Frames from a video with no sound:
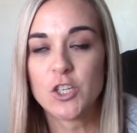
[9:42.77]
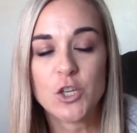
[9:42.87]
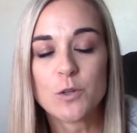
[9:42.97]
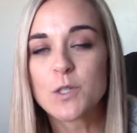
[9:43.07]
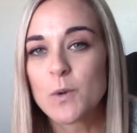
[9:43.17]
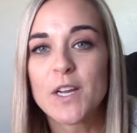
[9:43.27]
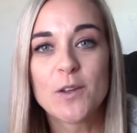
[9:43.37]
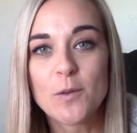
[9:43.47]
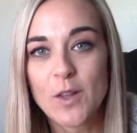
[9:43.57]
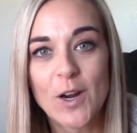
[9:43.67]
Use what
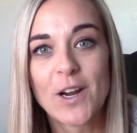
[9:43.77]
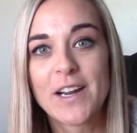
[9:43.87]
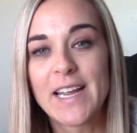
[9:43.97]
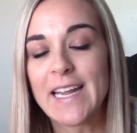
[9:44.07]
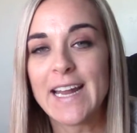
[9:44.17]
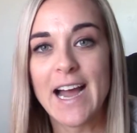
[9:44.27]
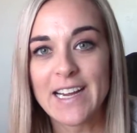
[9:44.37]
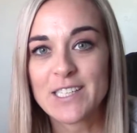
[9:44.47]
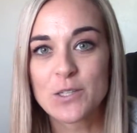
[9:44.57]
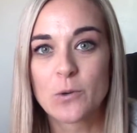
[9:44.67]
you learned in
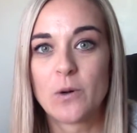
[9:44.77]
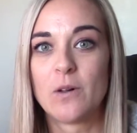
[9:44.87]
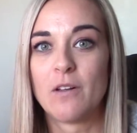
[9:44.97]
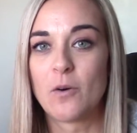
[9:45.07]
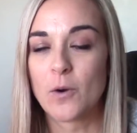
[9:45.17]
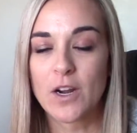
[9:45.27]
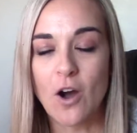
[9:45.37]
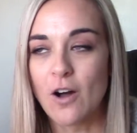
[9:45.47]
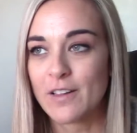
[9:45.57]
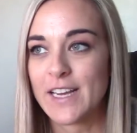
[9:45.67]
high school or
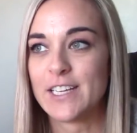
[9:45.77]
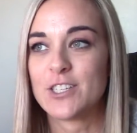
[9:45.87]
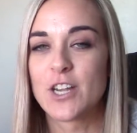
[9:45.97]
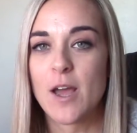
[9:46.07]
college